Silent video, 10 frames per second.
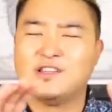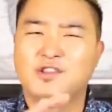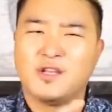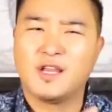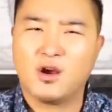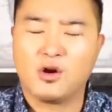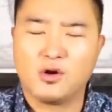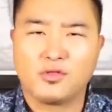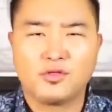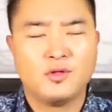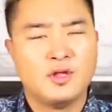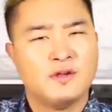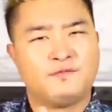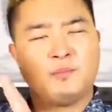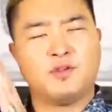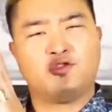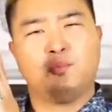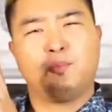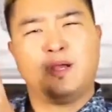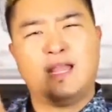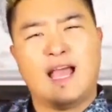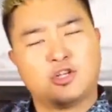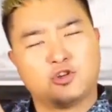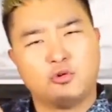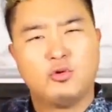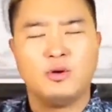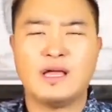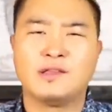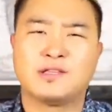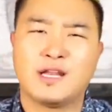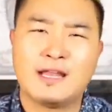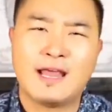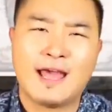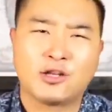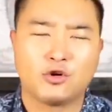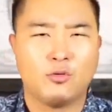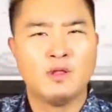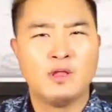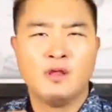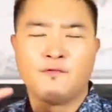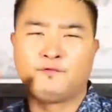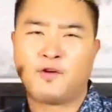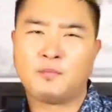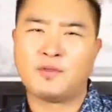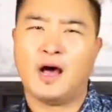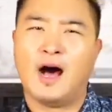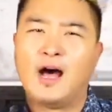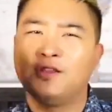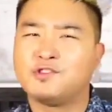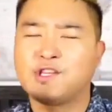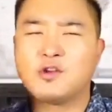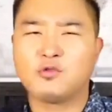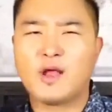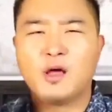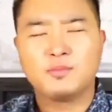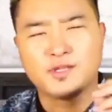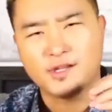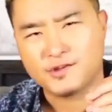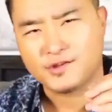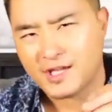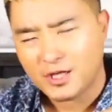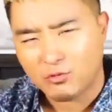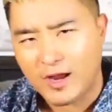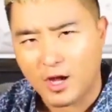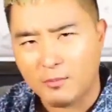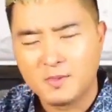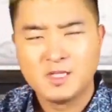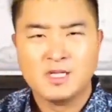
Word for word: into the earth, from the supernatural into the natural, from the unseen realm to the seen realm,